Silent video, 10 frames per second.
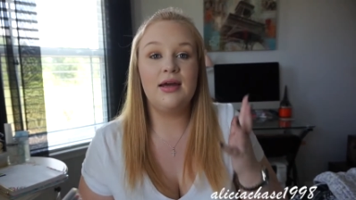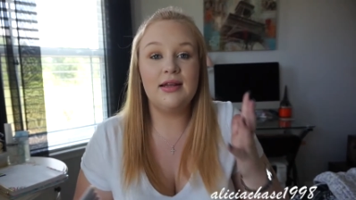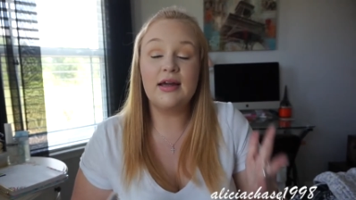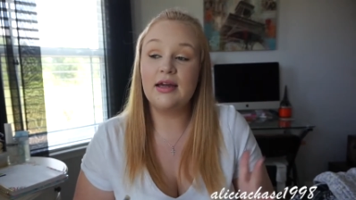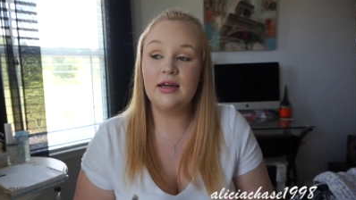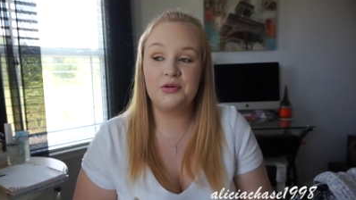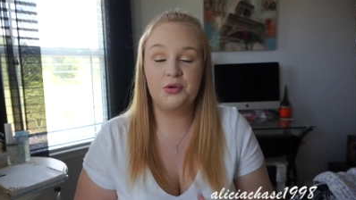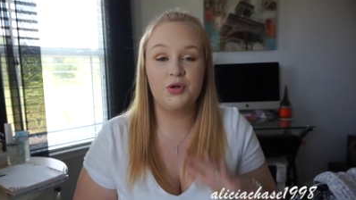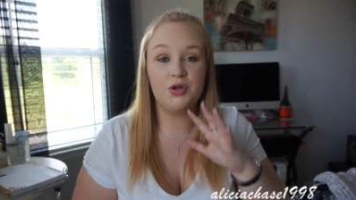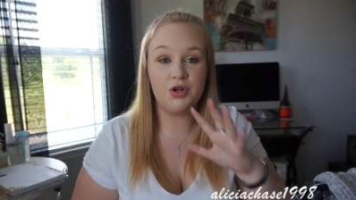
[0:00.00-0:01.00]
again,
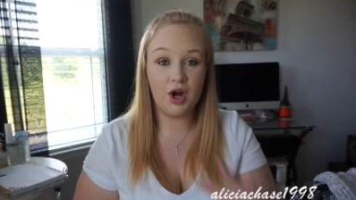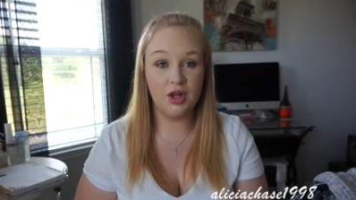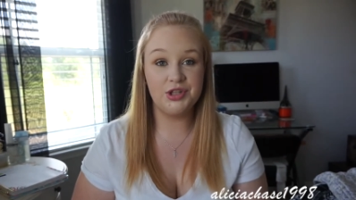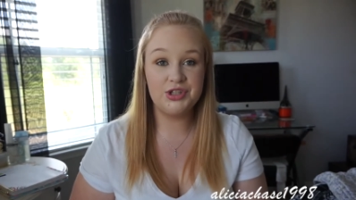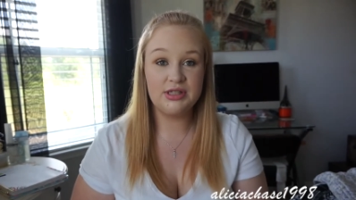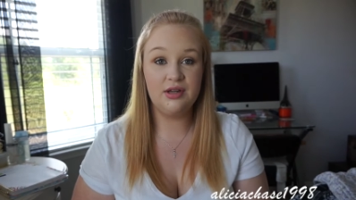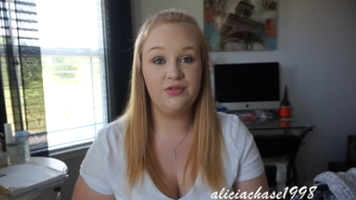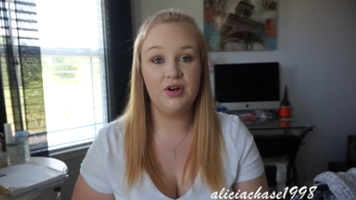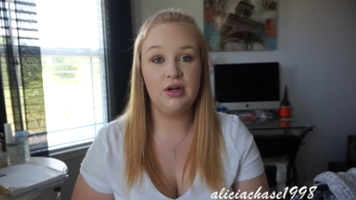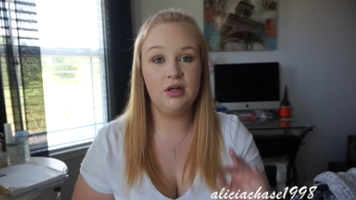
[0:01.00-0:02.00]
college is
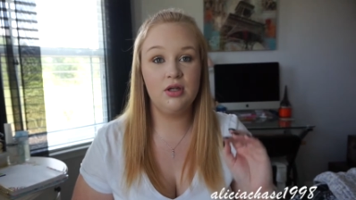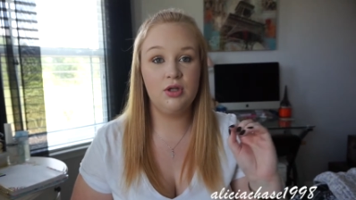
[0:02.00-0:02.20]
different.